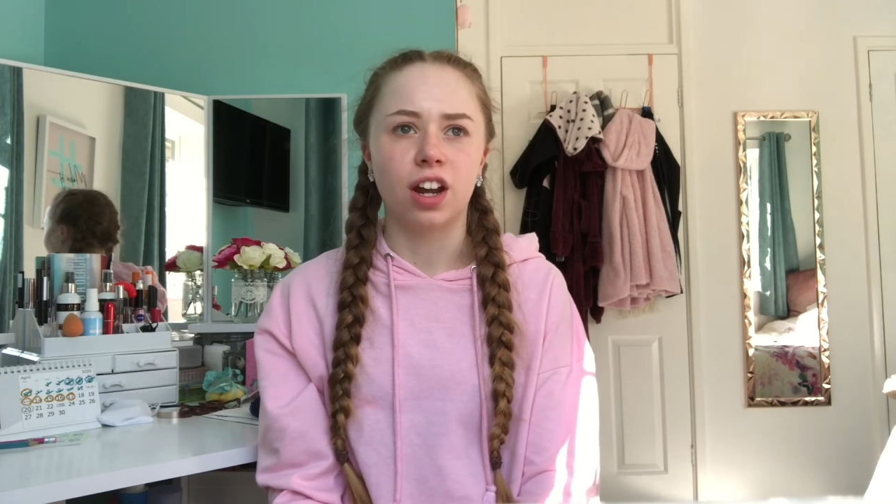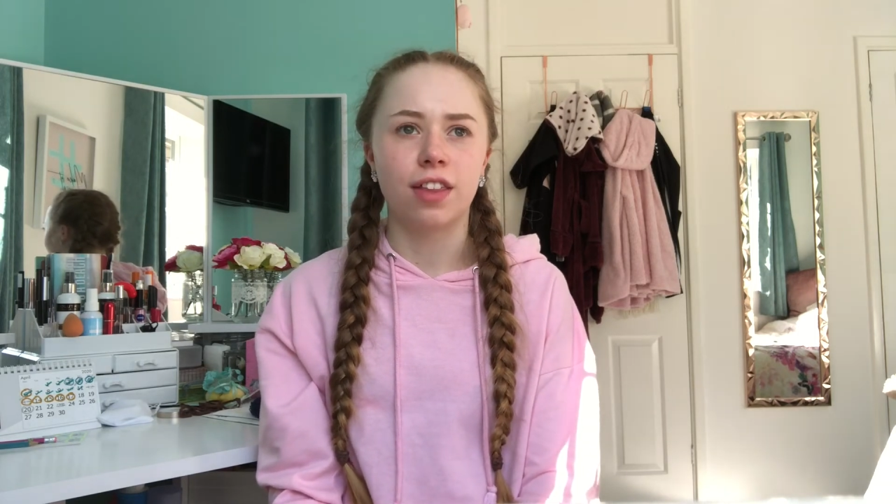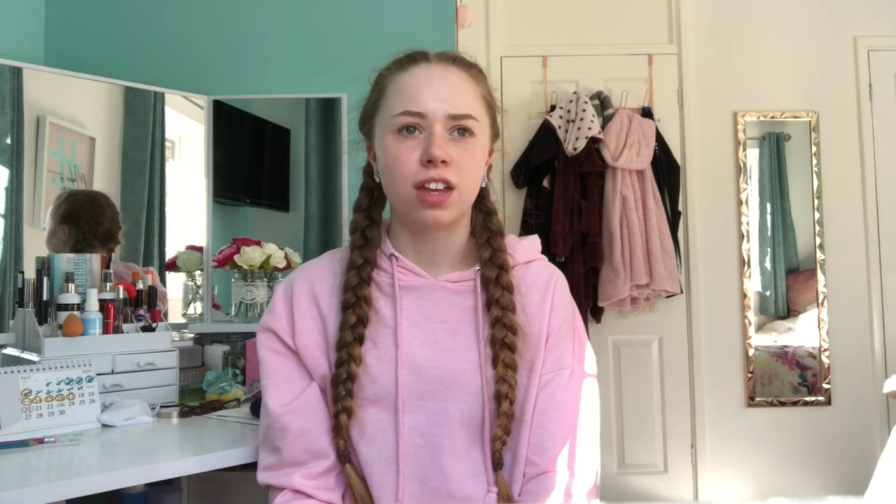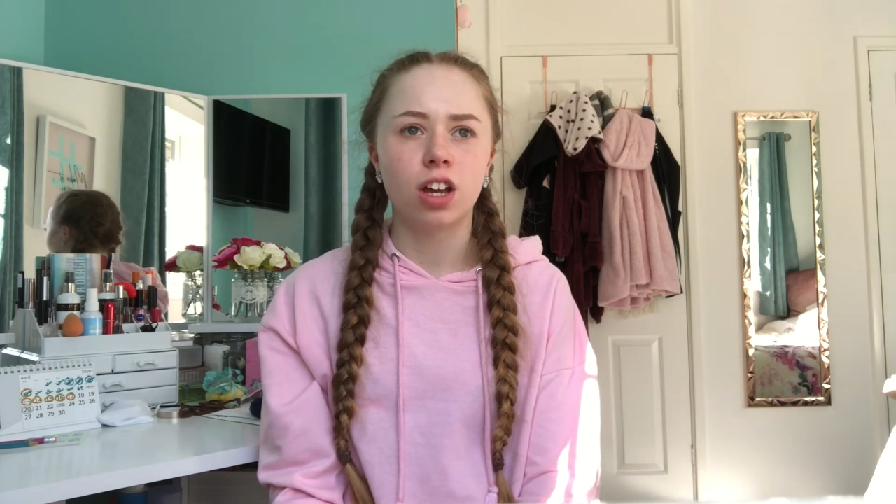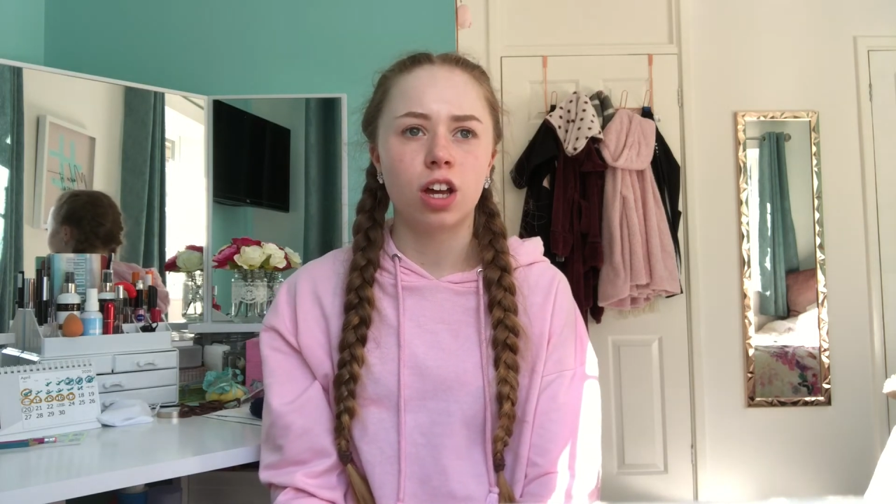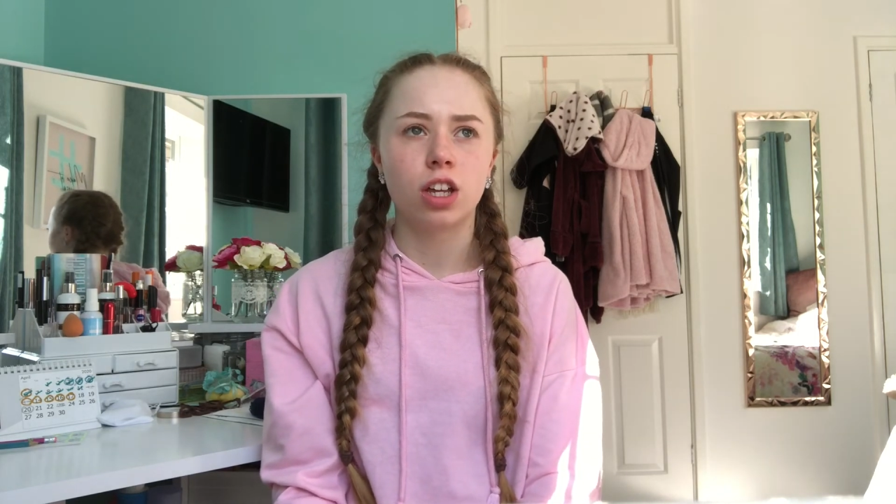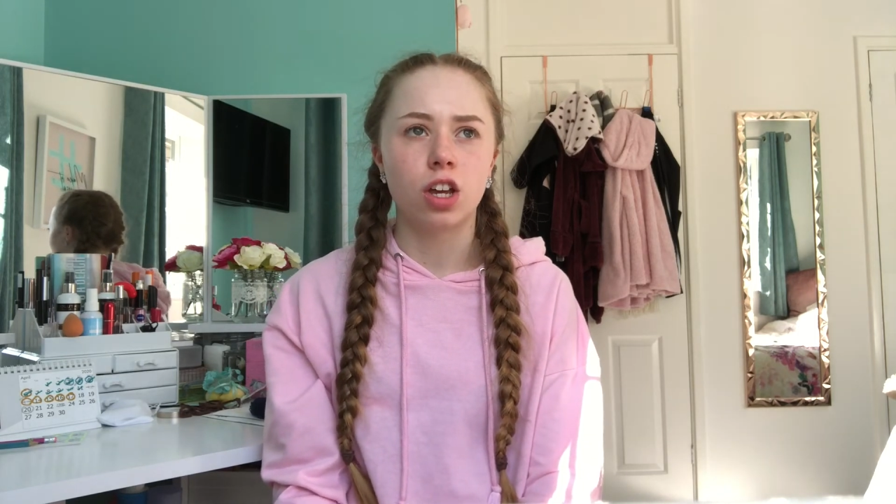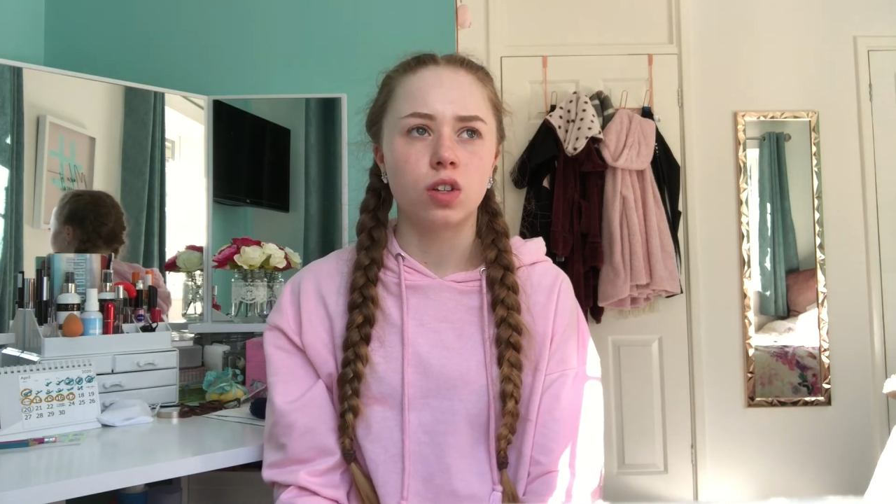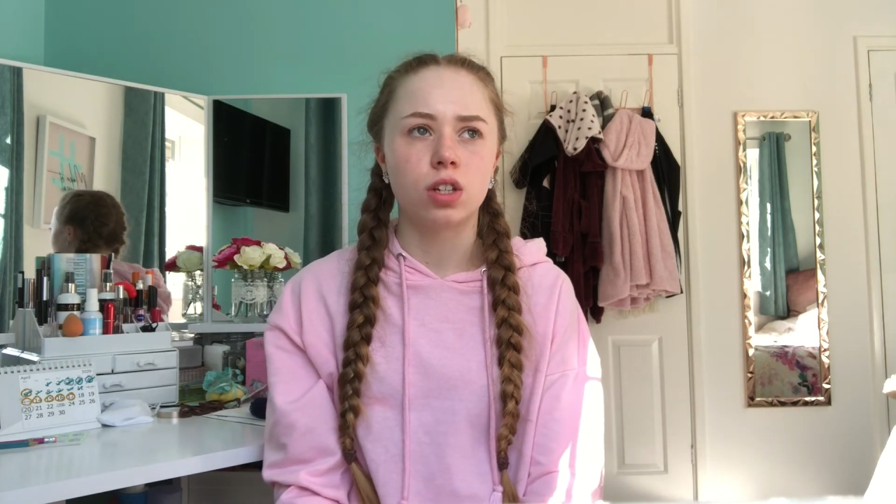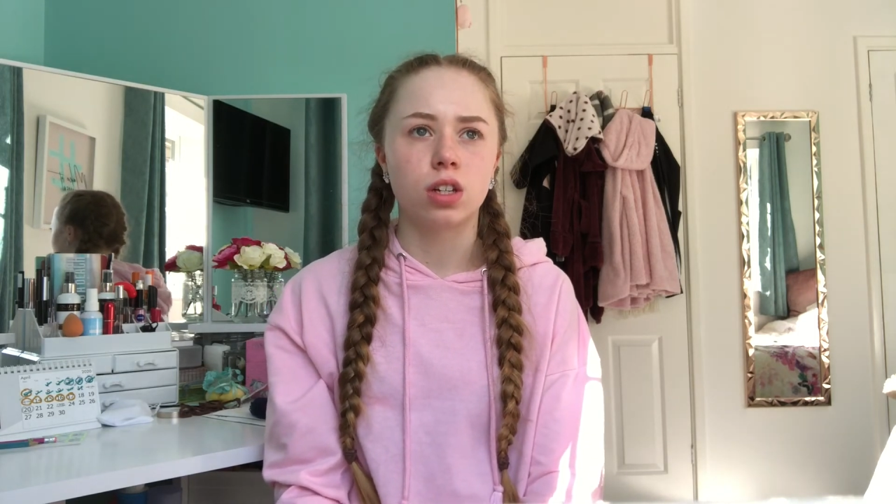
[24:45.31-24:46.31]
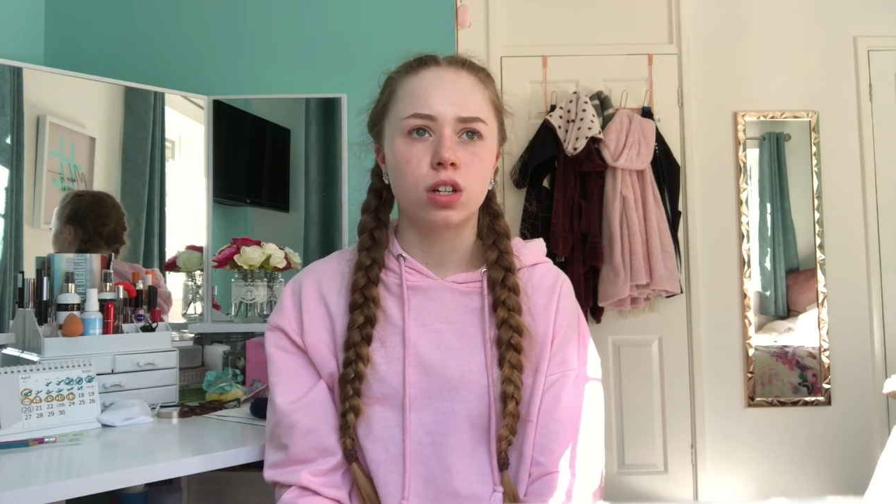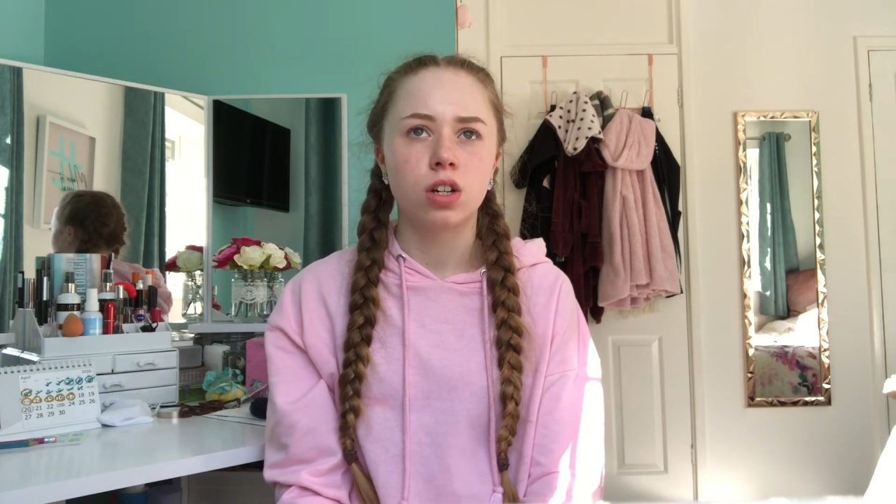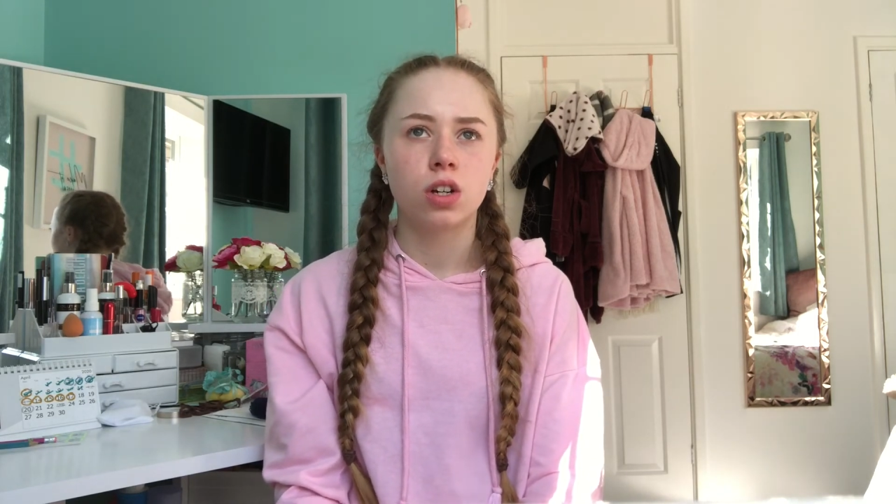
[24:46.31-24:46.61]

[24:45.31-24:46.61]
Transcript: I think I used